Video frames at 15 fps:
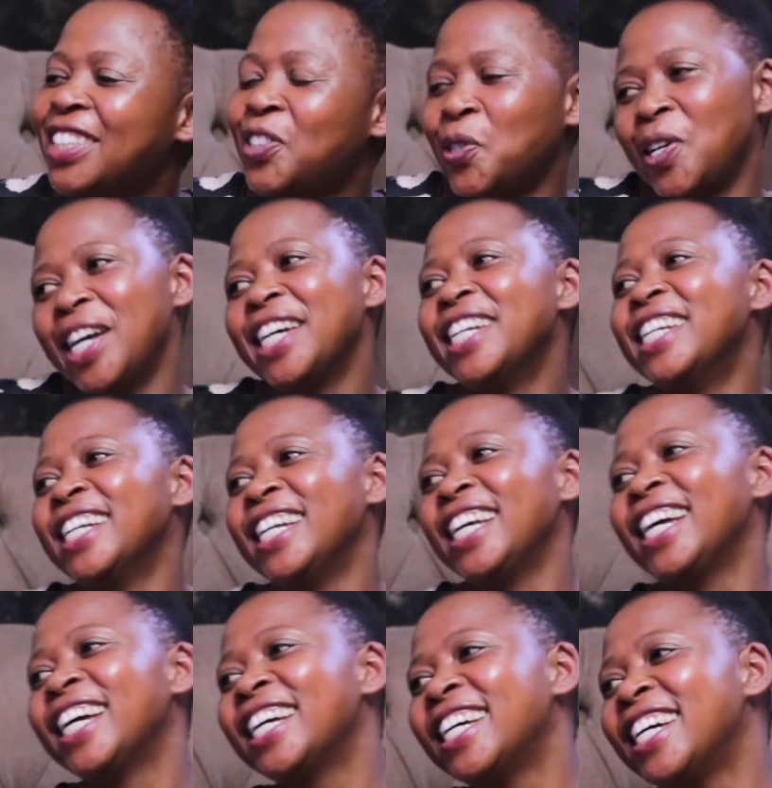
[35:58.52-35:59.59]

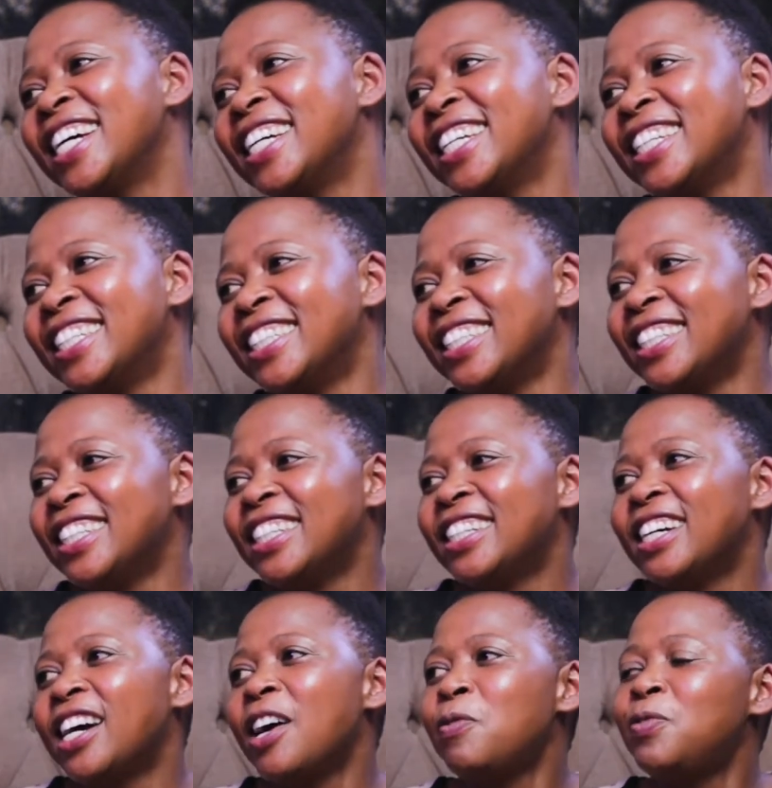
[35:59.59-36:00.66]
Tukaendelea.
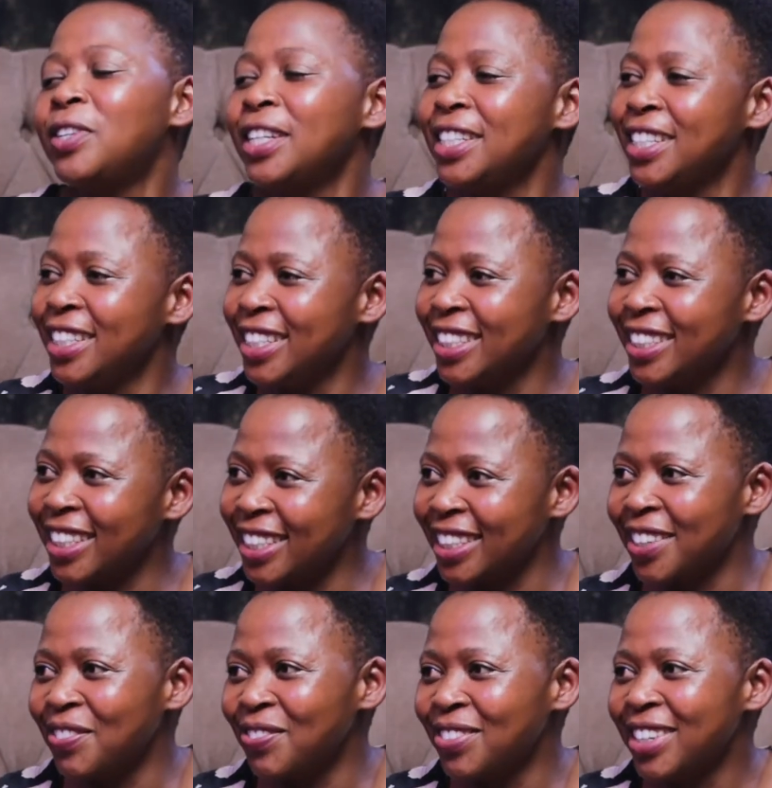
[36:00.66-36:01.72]
After nini sasa?